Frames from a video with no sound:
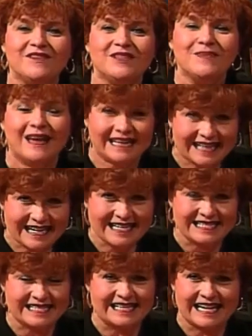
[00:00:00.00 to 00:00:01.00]
as my
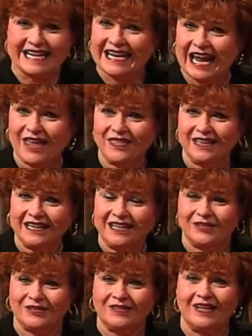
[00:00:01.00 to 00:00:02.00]
guest today Kathy
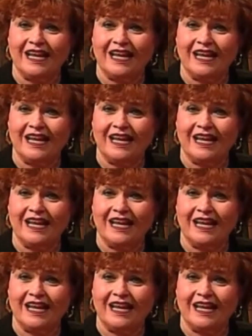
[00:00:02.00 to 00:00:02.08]
Neal.